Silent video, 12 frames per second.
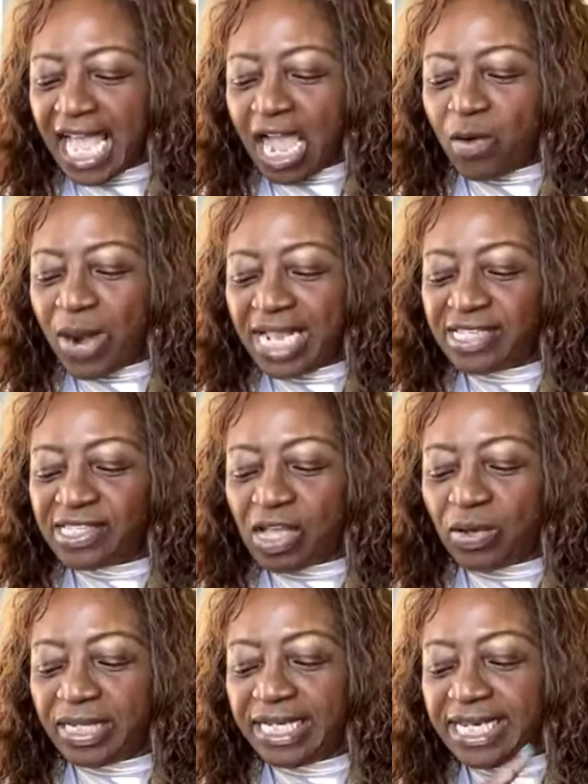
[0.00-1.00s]
All right,
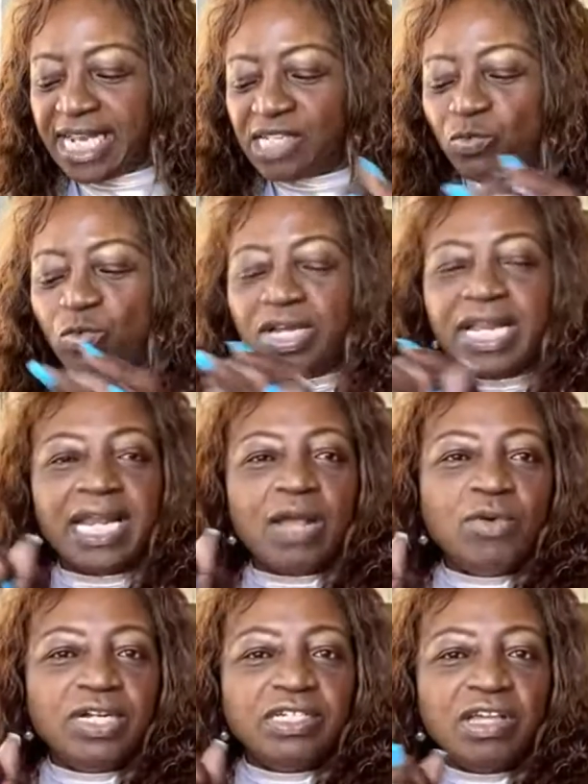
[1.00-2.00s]
so the next one that I
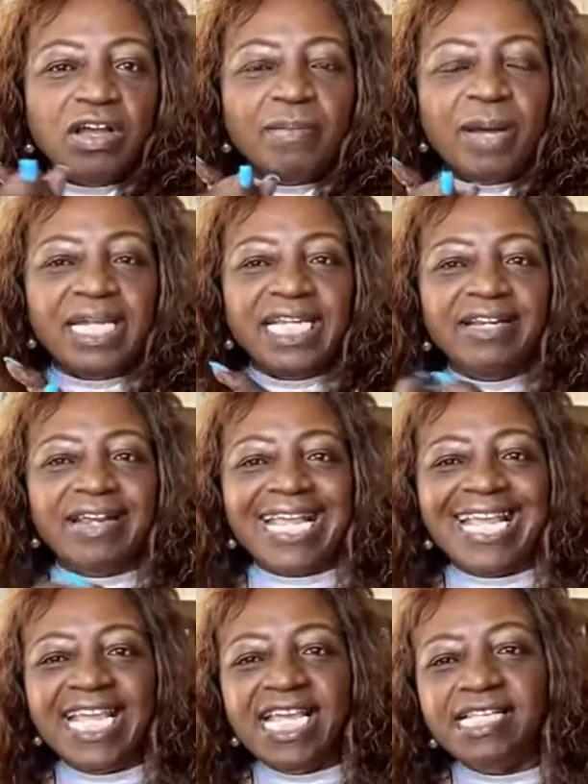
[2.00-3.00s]
want to talk about here
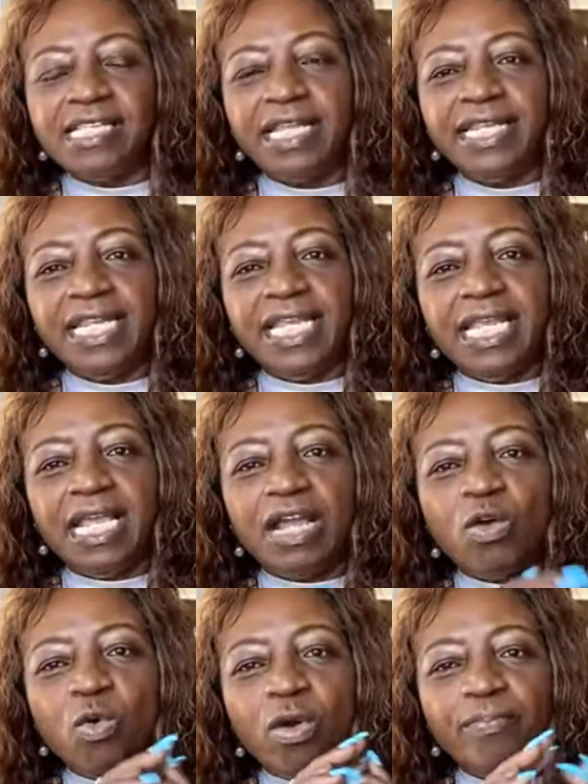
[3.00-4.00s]
is the
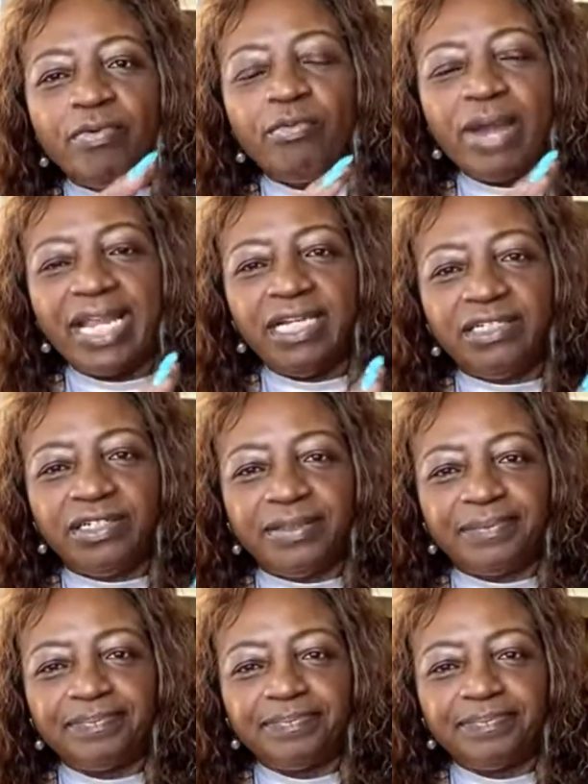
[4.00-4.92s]
corporation.